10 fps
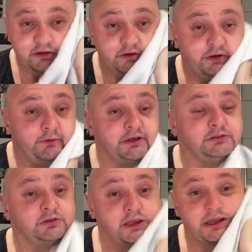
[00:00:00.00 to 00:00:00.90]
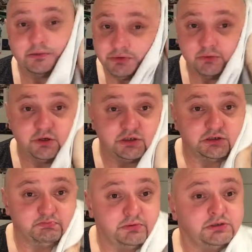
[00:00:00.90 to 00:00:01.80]
Well, the rest of the day I've been
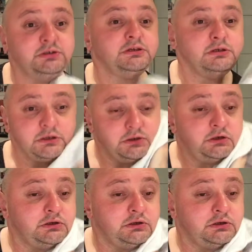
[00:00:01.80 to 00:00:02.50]
busy